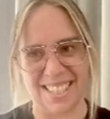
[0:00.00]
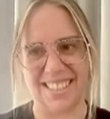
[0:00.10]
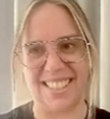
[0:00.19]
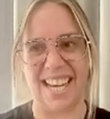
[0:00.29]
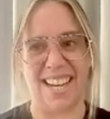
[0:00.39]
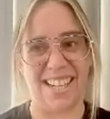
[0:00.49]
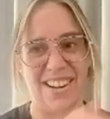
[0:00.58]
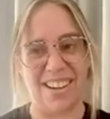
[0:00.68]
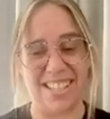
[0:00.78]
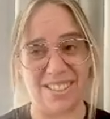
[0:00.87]
yeah, I
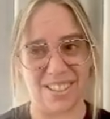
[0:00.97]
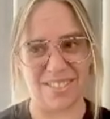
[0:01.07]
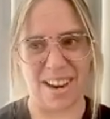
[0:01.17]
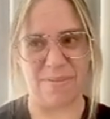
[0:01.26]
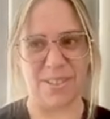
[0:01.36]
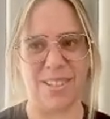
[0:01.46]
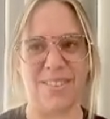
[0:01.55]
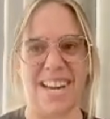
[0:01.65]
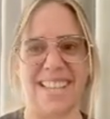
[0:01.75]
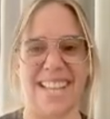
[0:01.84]
know he's got a wrapper
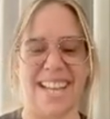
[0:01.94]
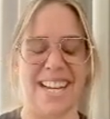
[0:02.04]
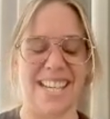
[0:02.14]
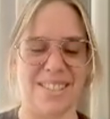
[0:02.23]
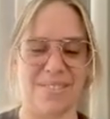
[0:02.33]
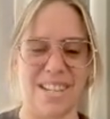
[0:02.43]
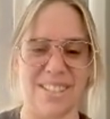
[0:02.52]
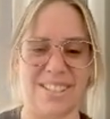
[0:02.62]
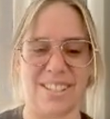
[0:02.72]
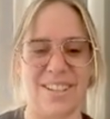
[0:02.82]
around that as
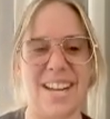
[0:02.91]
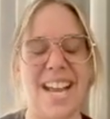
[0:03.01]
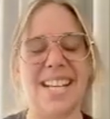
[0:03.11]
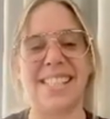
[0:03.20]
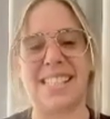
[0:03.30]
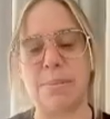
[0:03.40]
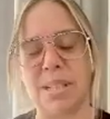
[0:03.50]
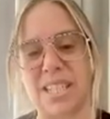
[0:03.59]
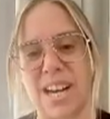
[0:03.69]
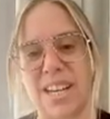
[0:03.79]
well. So
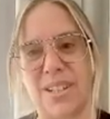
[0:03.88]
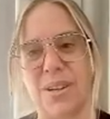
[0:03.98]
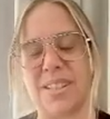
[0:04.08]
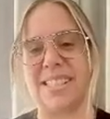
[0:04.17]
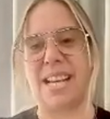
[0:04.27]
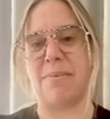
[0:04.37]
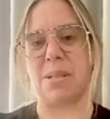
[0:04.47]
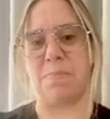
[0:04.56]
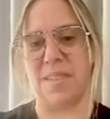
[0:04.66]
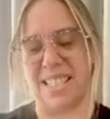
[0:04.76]
similar kind of
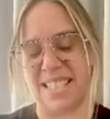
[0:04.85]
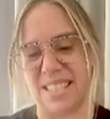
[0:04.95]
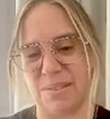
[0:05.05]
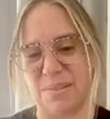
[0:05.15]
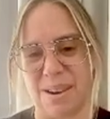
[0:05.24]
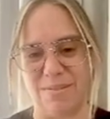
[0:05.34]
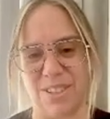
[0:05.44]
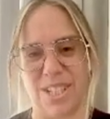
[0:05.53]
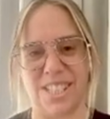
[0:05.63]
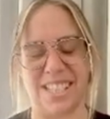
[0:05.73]
concept. This is the web
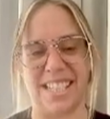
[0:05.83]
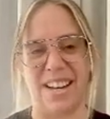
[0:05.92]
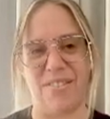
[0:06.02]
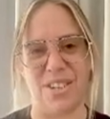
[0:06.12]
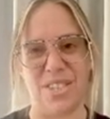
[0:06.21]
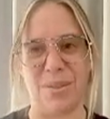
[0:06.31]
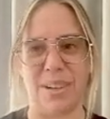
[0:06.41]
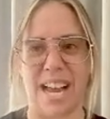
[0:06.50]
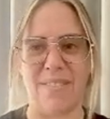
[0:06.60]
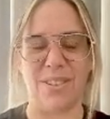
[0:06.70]
version. If you do
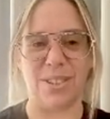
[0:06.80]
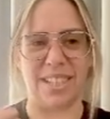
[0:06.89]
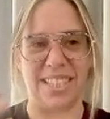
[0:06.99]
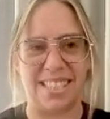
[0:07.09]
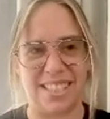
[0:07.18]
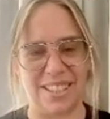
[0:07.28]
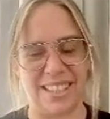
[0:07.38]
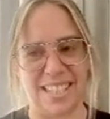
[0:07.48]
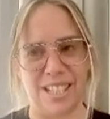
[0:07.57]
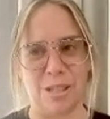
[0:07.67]
want to have a look at this and you
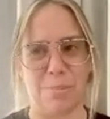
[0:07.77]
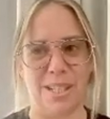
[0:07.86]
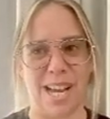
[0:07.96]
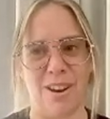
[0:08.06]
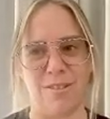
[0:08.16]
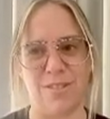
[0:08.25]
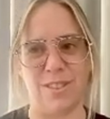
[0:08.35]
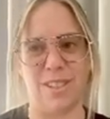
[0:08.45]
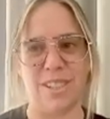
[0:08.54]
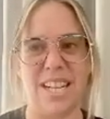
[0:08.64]
think it could be
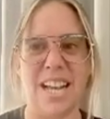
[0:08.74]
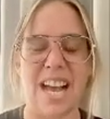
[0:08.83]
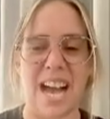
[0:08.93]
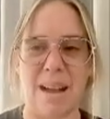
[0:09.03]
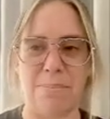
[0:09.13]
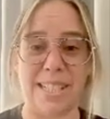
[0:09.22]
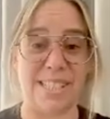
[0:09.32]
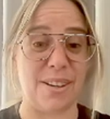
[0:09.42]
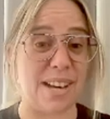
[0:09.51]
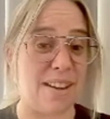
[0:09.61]
helpful,
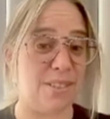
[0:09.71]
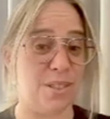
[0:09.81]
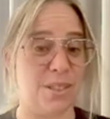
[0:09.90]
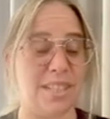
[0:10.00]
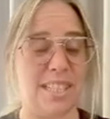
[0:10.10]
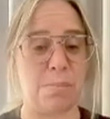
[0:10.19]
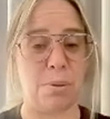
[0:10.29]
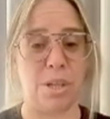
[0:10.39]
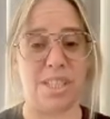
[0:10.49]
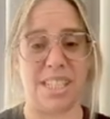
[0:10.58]
please go and have a look at this
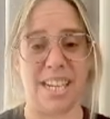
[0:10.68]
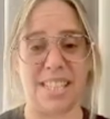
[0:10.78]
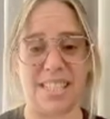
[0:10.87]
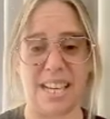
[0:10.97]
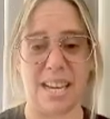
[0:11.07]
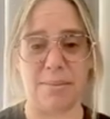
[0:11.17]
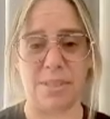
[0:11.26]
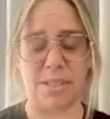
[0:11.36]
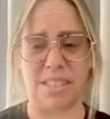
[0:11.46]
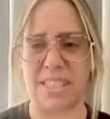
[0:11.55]
project.
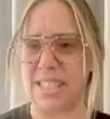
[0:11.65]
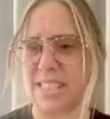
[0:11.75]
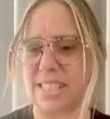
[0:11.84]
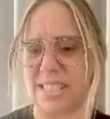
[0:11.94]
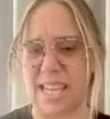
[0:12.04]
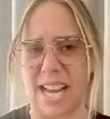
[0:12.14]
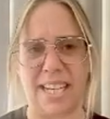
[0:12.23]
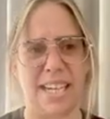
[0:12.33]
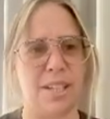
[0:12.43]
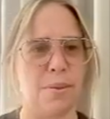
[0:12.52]
So it's just
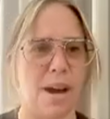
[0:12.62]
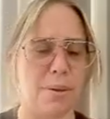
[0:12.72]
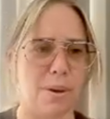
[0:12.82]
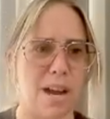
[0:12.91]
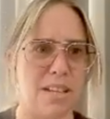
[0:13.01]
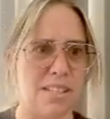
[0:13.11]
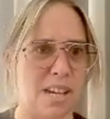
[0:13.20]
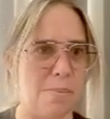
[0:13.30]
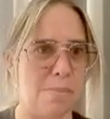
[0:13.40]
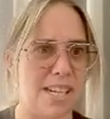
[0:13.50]
taking quite a while.
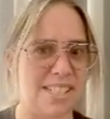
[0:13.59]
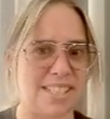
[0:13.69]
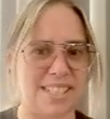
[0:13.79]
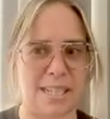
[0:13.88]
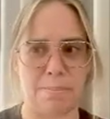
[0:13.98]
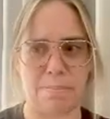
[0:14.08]
So I might just skip